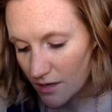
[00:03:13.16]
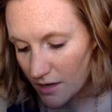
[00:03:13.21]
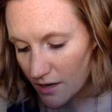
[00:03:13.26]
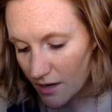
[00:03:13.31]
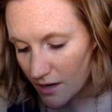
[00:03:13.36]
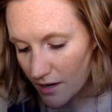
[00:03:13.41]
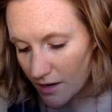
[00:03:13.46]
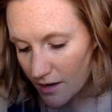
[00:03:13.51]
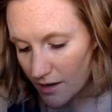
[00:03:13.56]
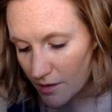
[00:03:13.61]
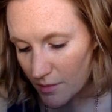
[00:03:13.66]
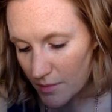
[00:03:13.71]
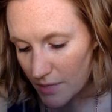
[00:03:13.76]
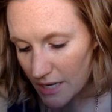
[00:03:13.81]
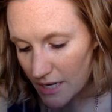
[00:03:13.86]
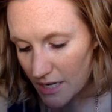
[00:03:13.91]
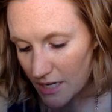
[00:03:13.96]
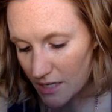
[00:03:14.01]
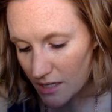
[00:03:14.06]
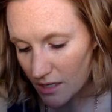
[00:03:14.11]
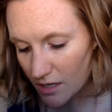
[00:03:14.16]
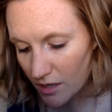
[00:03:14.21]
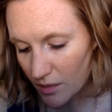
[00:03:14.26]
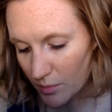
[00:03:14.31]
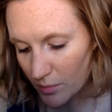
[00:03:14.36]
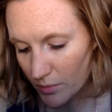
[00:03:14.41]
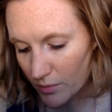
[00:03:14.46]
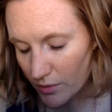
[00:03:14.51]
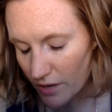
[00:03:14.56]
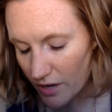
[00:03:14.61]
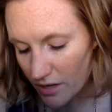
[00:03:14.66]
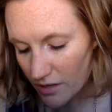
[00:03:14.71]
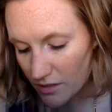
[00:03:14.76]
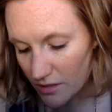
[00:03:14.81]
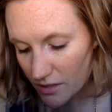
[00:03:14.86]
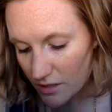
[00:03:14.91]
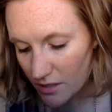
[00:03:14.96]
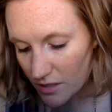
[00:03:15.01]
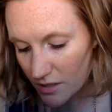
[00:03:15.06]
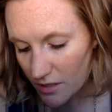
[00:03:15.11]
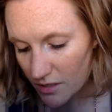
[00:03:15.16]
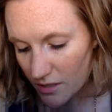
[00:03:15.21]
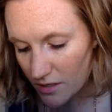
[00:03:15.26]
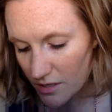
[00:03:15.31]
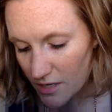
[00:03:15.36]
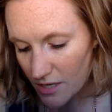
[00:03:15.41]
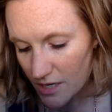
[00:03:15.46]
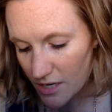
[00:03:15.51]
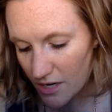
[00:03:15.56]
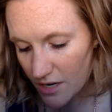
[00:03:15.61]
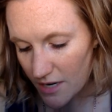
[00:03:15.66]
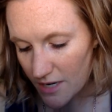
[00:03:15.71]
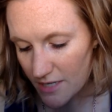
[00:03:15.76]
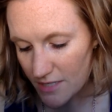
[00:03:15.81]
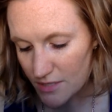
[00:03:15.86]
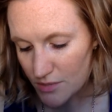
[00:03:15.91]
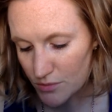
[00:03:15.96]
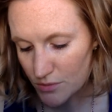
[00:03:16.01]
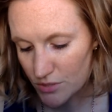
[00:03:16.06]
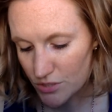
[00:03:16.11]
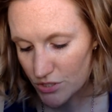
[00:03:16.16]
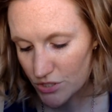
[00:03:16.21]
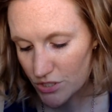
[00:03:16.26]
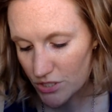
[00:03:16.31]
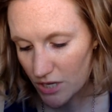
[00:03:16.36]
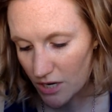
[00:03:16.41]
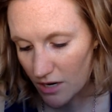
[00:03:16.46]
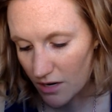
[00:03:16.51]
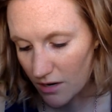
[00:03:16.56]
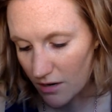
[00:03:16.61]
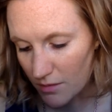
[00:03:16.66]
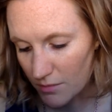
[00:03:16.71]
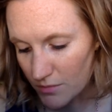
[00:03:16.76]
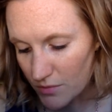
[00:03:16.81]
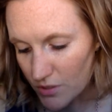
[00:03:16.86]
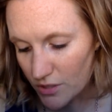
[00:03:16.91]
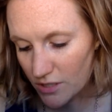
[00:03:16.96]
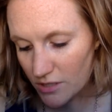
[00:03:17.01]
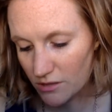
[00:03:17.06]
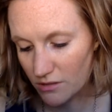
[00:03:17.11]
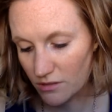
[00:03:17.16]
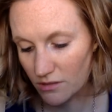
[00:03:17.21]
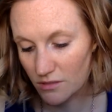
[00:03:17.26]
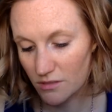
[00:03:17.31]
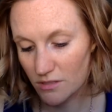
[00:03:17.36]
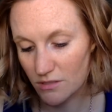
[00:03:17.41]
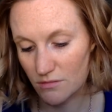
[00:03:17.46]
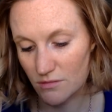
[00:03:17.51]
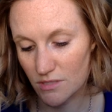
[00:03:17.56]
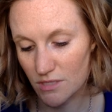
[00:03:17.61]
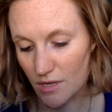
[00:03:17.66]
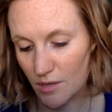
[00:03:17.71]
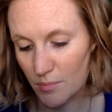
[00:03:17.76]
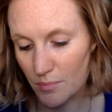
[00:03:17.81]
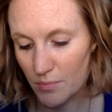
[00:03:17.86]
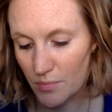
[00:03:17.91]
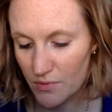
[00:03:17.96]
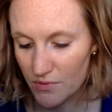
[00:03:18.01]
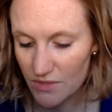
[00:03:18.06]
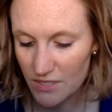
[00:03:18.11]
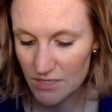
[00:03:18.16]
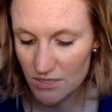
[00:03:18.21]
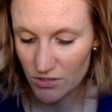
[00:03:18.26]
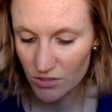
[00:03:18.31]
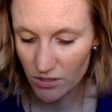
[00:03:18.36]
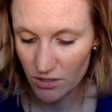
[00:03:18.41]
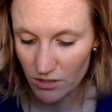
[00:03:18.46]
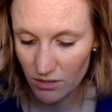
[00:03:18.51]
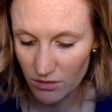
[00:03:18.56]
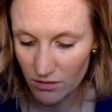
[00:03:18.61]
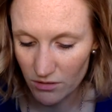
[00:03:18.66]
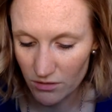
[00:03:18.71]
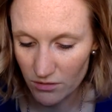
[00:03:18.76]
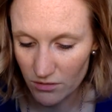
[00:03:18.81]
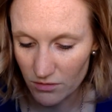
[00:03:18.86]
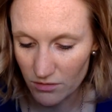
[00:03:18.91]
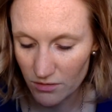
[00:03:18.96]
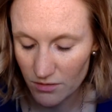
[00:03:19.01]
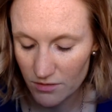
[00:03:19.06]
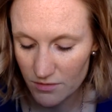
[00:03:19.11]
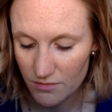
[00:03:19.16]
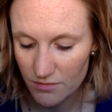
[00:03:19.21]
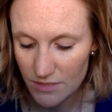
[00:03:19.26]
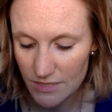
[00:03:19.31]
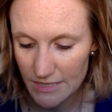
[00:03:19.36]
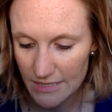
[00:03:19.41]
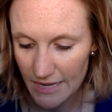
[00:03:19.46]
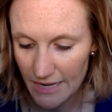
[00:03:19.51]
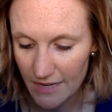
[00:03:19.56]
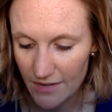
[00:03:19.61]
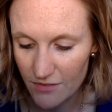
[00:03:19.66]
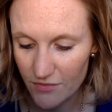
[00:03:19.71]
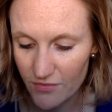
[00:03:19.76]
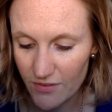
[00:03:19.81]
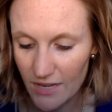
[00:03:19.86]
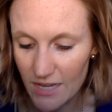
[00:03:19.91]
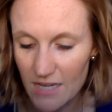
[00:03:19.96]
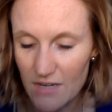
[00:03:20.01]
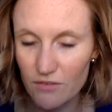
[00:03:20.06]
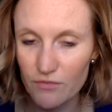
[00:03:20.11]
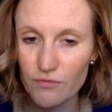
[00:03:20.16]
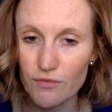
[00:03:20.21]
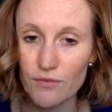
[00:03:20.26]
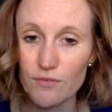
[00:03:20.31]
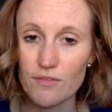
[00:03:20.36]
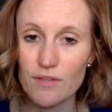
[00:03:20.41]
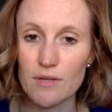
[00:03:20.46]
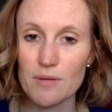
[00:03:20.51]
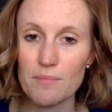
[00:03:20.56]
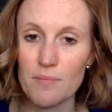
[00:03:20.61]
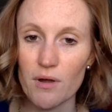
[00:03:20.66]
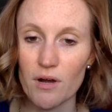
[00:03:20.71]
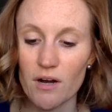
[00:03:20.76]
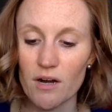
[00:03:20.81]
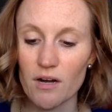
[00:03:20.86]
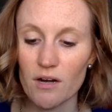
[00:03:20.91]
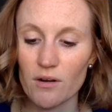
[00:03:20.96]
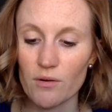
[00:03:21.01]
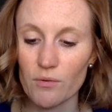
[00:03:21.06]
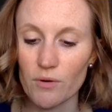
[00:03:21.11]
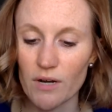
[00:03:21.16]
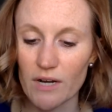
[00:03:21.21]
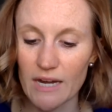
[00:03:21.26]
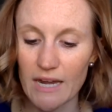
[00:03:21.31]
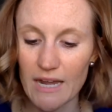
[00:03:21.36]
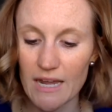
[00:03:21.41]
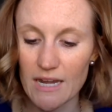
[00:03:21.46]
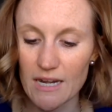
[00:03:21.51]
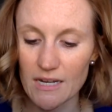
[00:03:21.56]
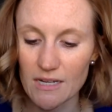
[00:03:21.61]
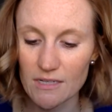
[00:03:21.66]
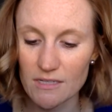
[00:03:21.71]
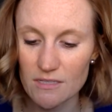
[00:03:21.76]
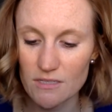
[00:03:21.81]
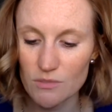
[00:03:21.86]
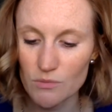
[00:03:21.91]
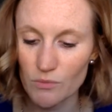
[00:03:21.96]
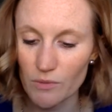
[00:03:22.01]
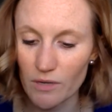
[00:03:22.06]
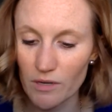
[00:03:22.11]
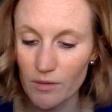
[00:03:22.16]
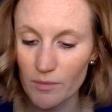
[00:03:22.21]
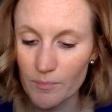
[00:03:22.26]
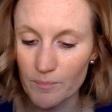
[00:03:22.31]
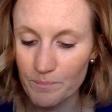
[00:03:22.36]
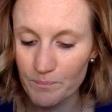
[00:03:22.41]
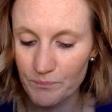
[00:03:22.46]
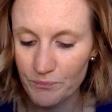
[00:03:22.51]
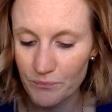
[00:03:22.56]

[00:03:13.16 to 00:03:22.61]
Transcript: and a couple other ingredients which you can look those up, but these are all safe and a few of them are organic as well.